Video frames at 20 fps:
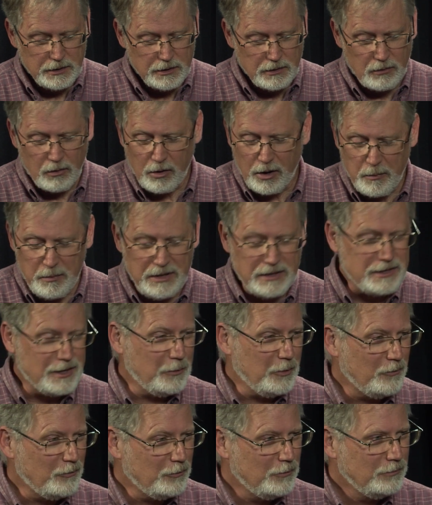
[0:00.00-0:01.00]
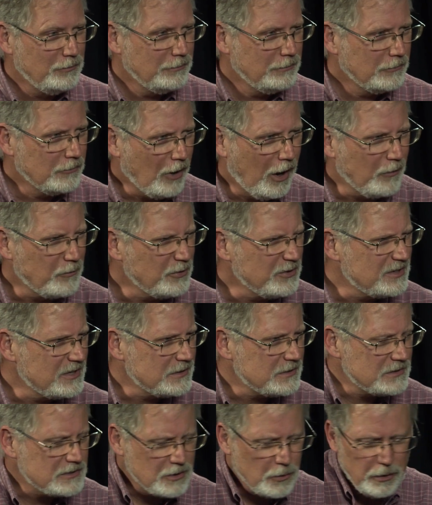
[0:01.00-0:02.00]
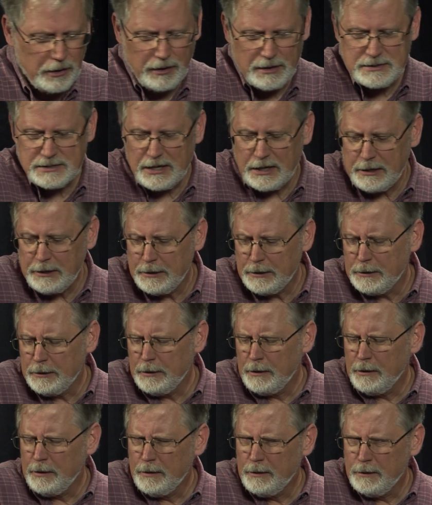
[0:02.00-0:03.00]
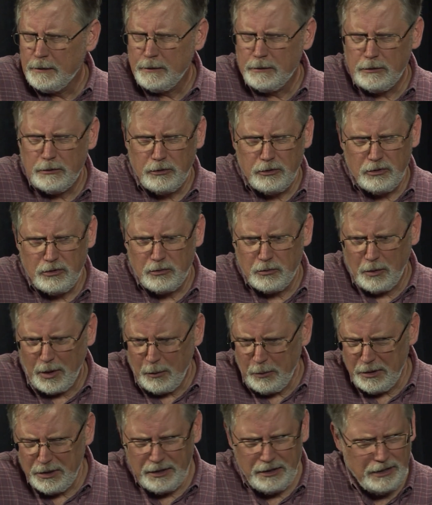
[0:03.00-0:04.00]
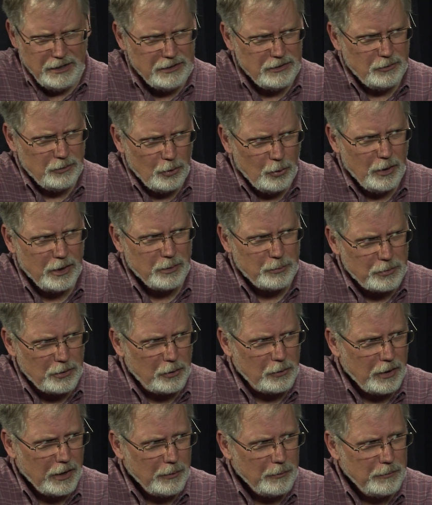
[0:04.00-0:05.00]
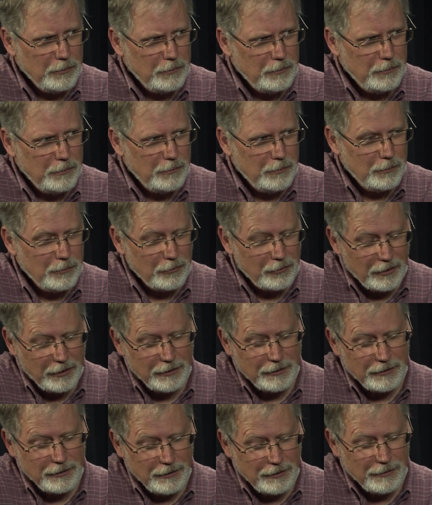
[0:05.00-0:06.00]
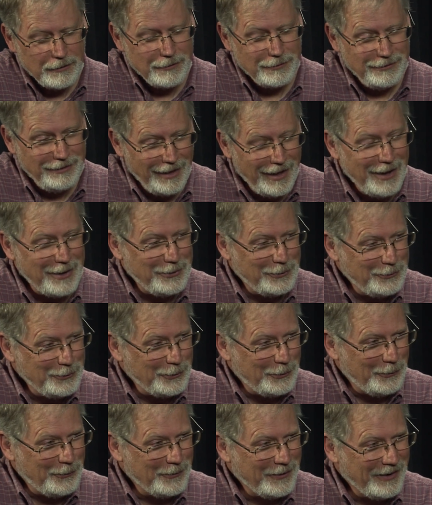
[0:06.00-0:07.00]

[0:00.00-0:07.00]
or I meet them at conferences and so on, and they say, do I really need to know how to program? Like, yeah, you do.